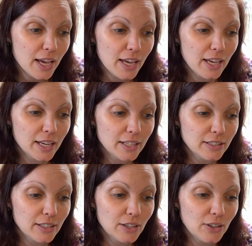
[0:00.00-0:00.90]
and
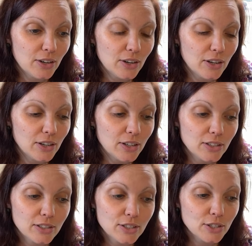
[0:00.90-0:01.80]
there are
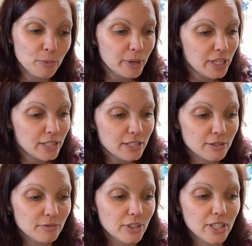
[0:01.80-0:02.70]
so many
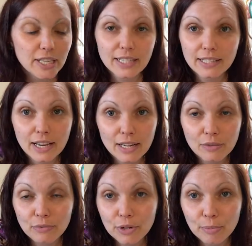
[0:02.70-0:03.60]
different exciting
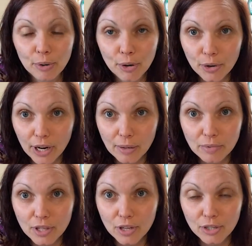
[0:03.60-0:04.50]
free programs
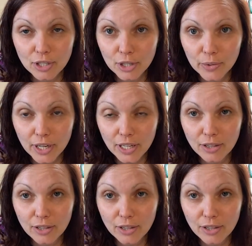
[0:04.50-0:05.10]
that they're doing.